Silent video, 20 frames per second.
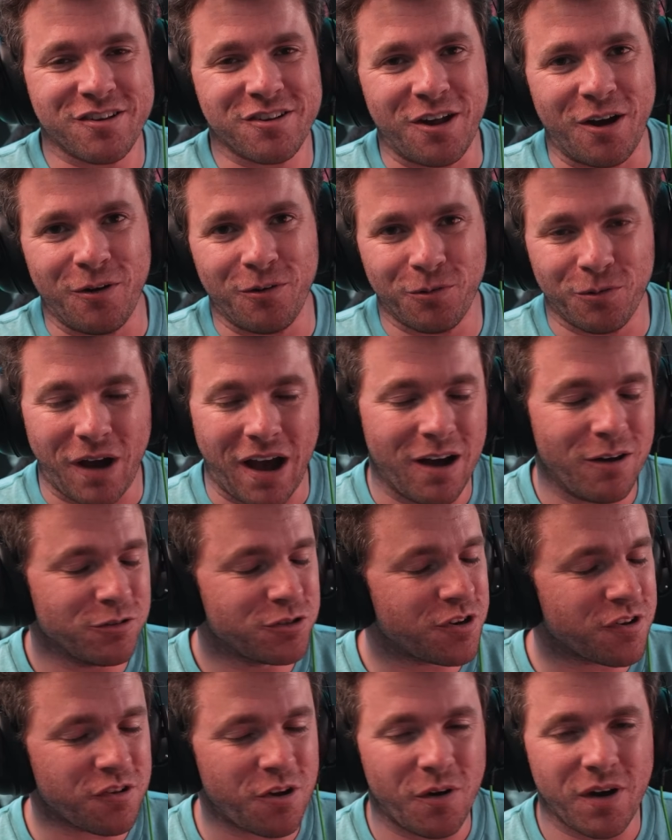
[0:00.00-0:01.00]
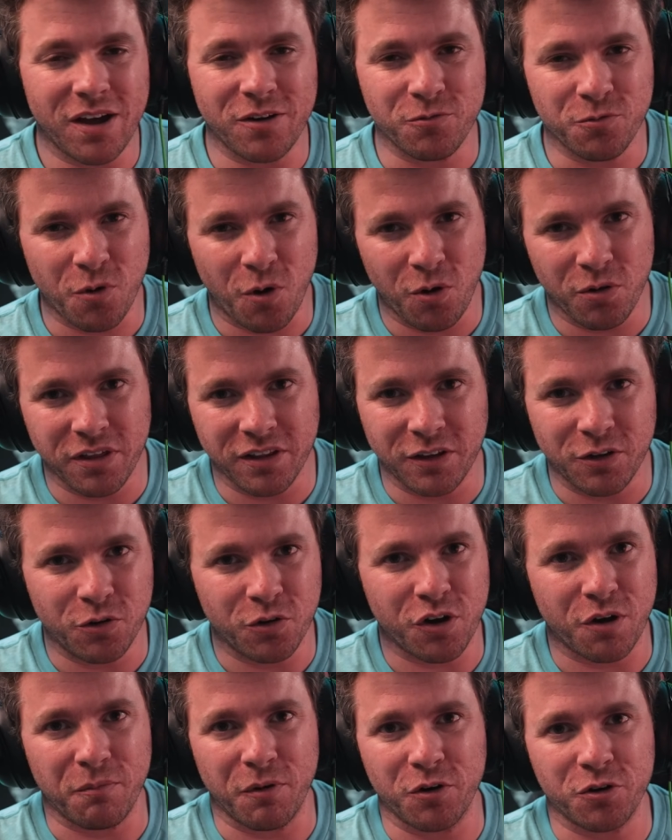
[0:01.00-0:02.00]
So I'll just go ahead and roll the little
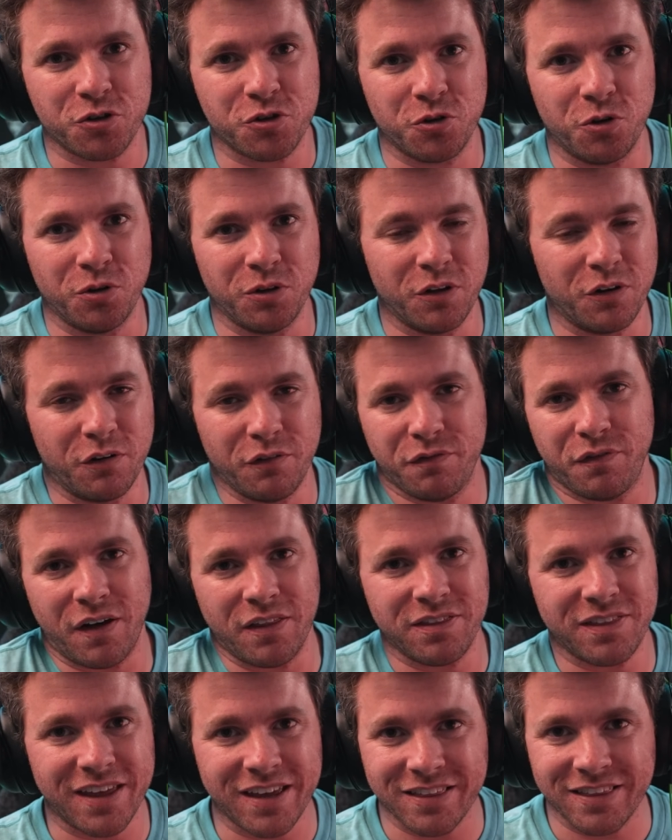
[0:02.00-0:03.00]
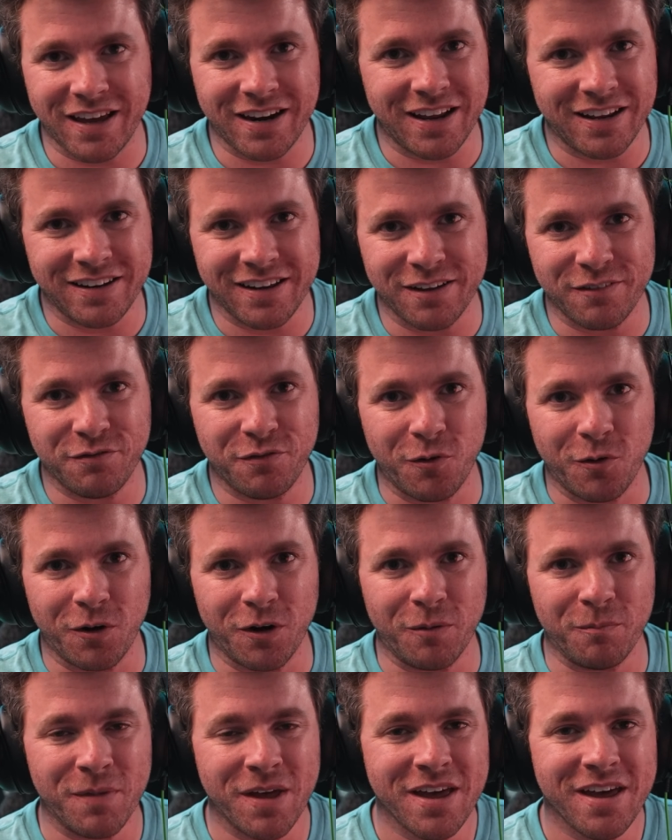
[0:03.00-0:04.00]
commercial, little fun thing that I did for
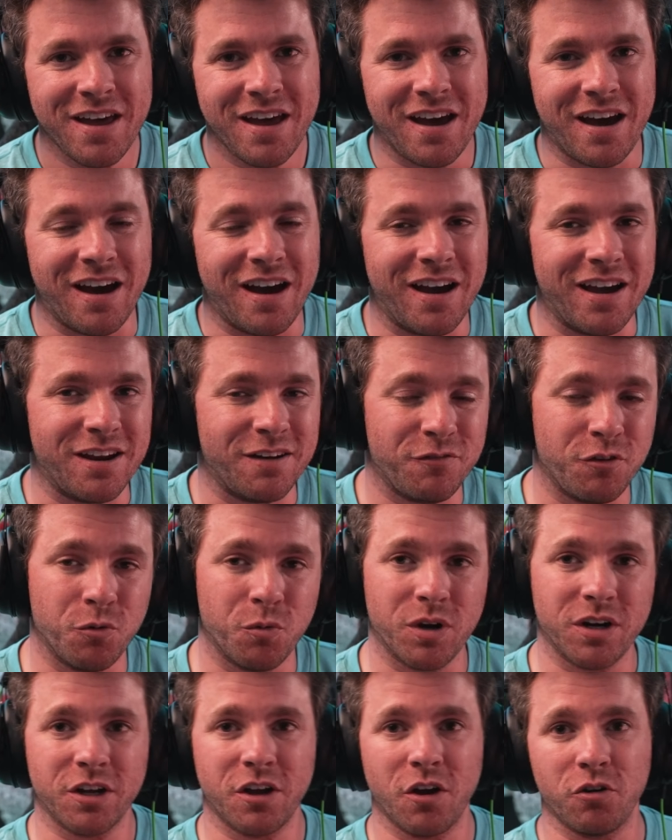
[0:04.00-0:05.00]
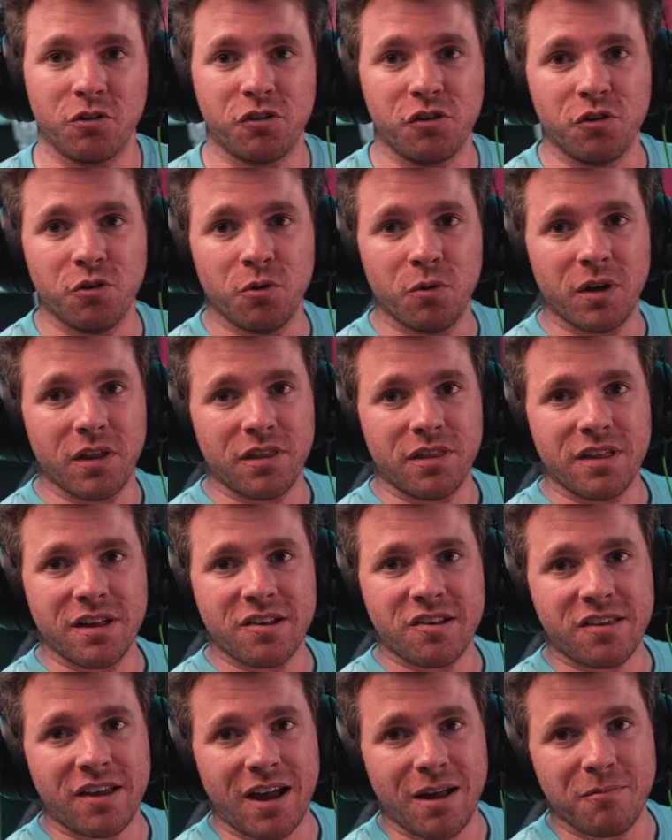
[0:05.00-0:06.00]
them. And if you want to go to
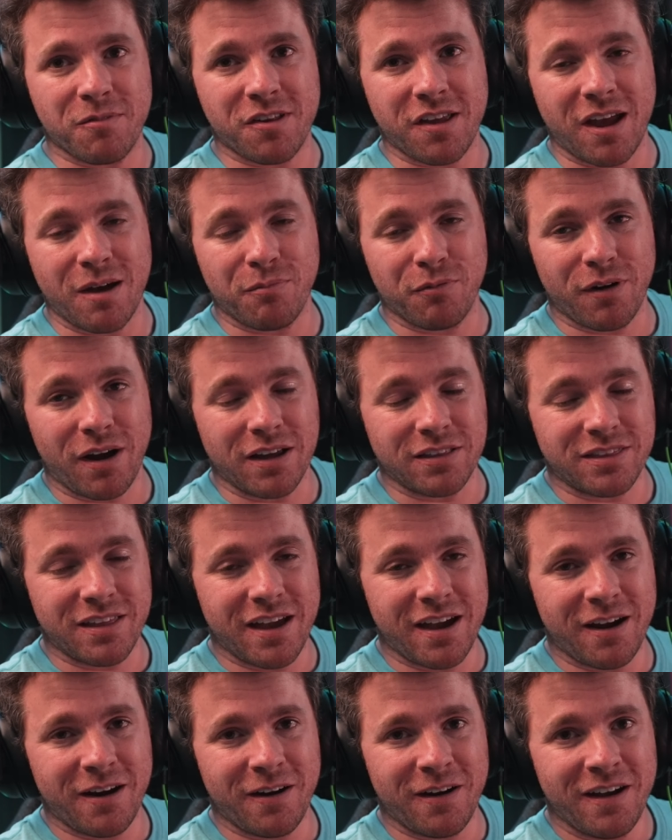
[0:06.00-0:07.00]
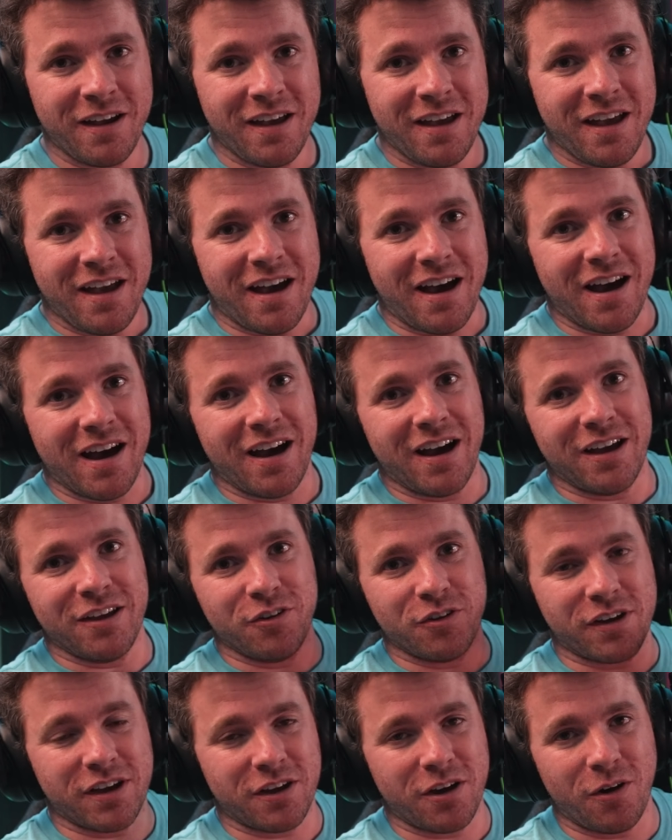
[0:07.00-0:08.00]
this timestamp right there,
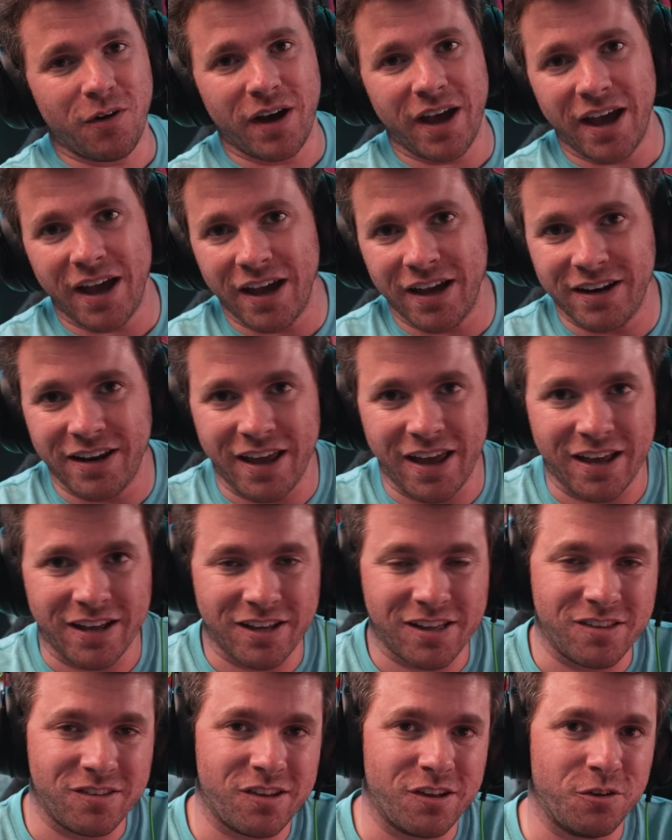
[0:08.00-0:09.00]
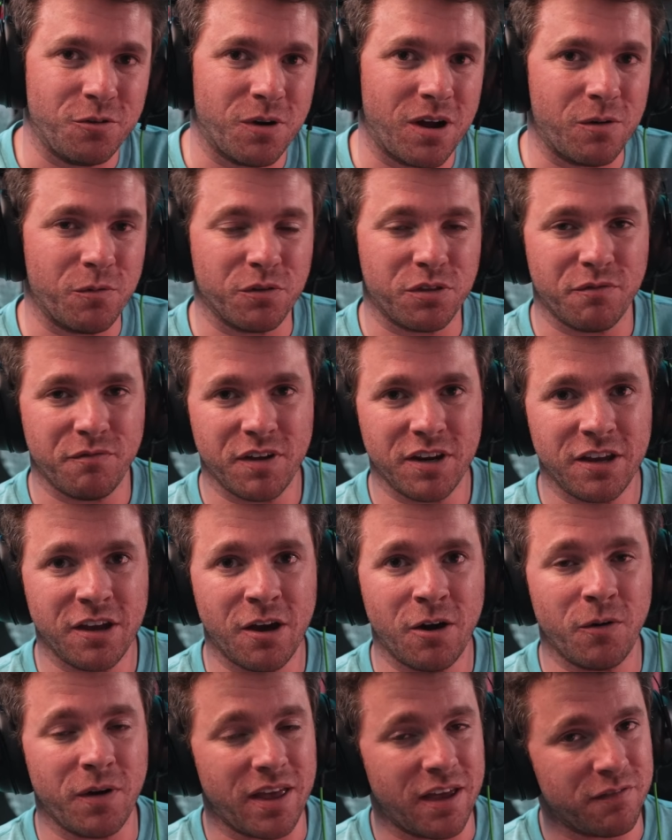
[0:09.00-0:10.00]
you can go ahead and continue on with the
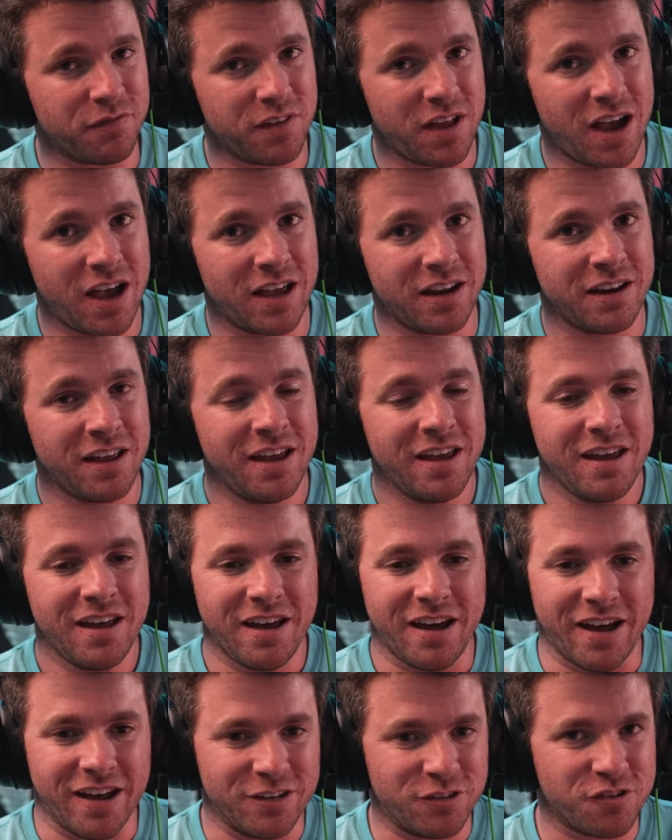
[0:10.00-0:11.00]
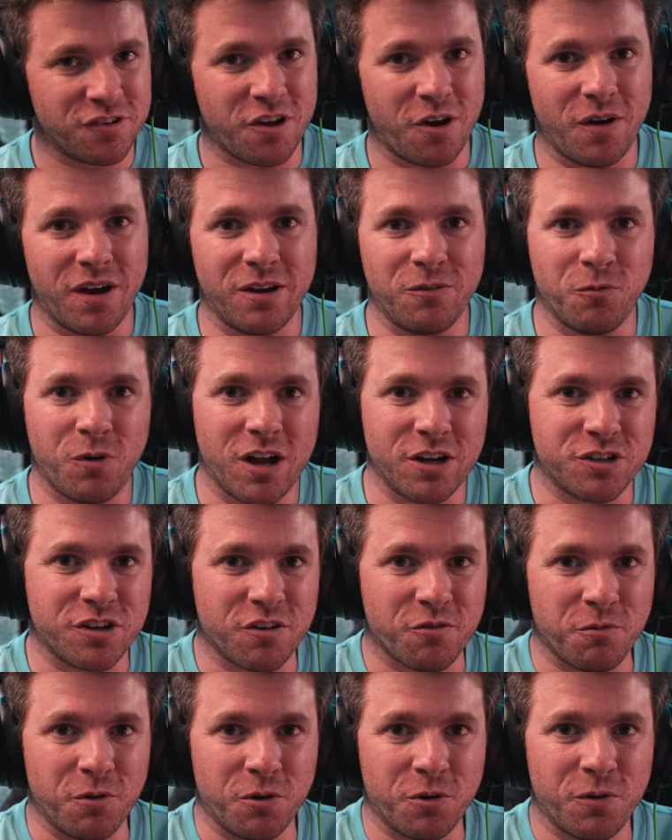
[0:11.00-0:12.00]
video. If not, just go ahead and watch
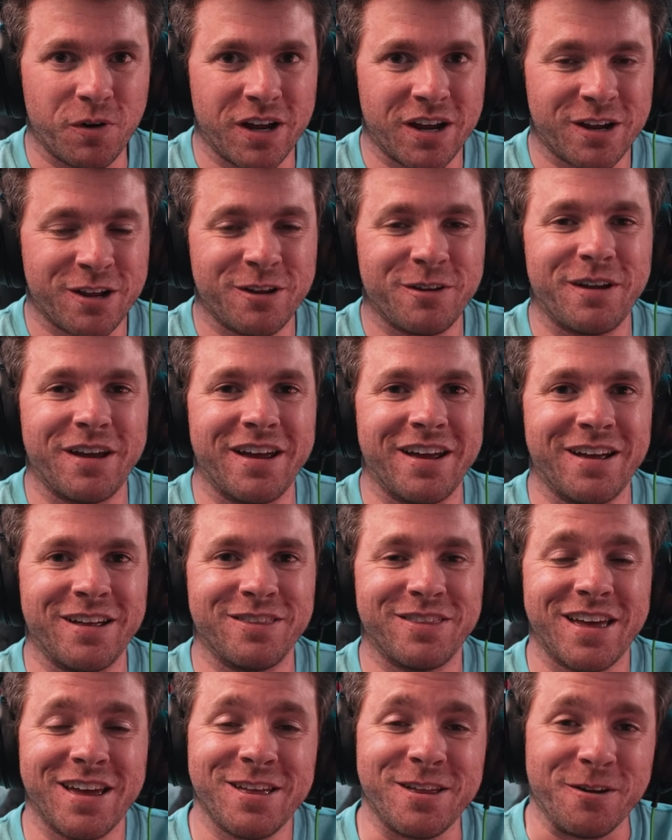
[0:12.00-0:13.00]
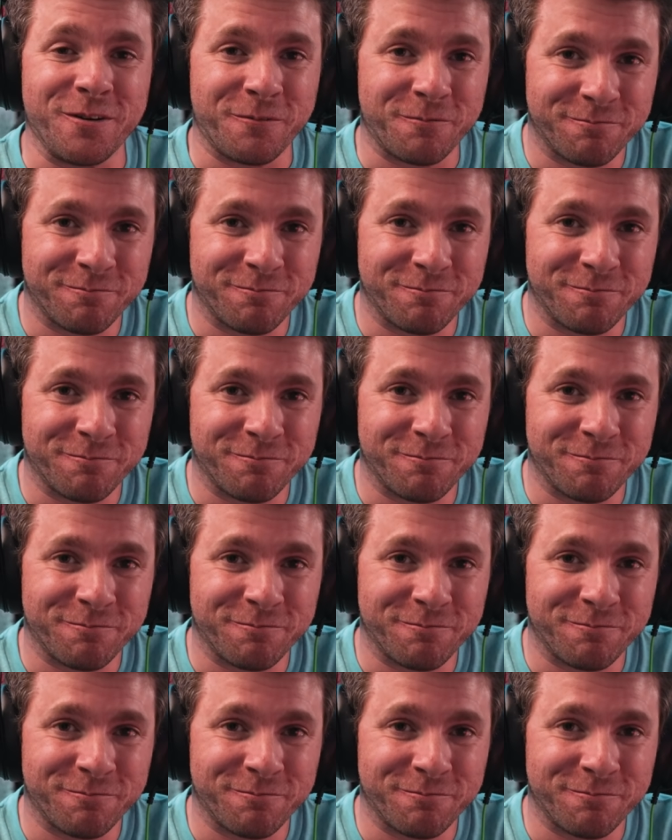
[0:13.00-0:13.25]
this real quick, and thank you.